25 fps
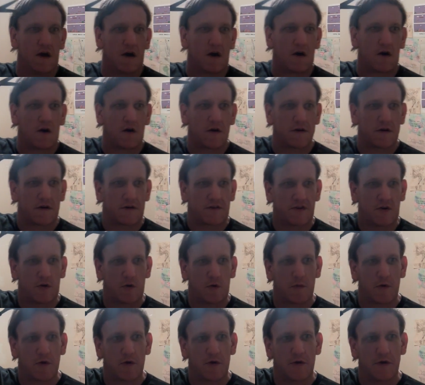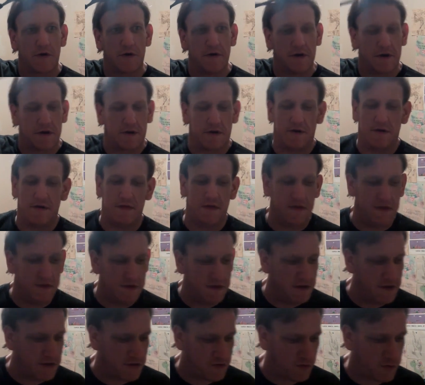on October
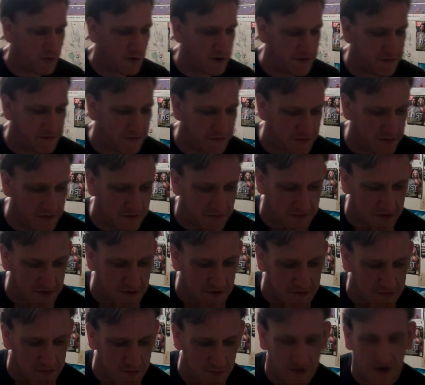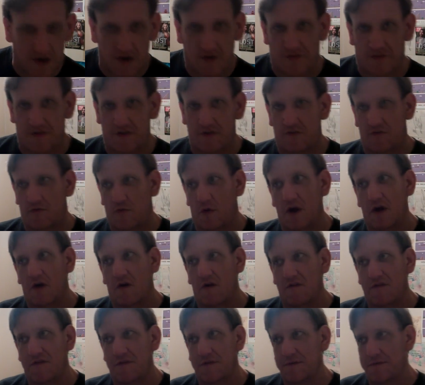25th of
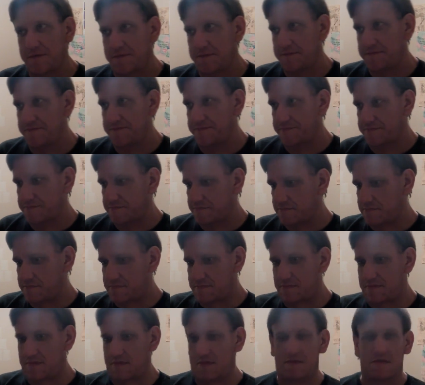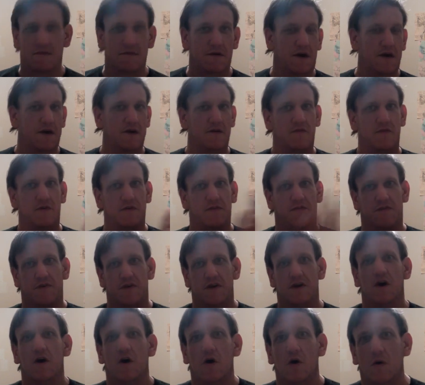2012. And this
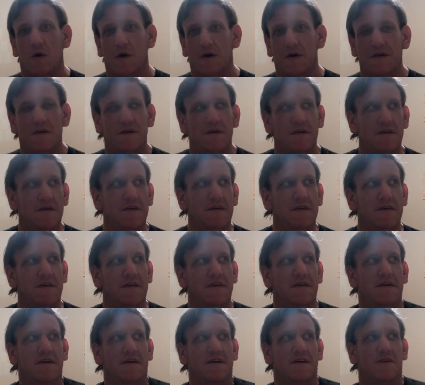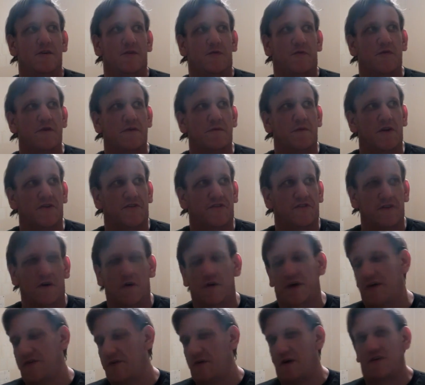video is pretty much...
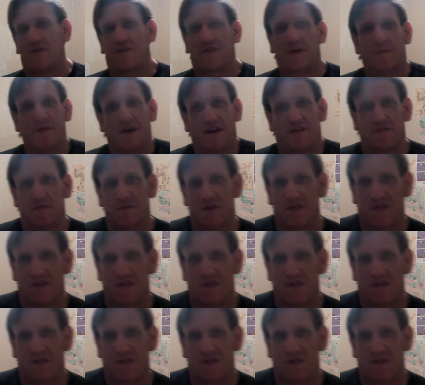Okay, so I just got back from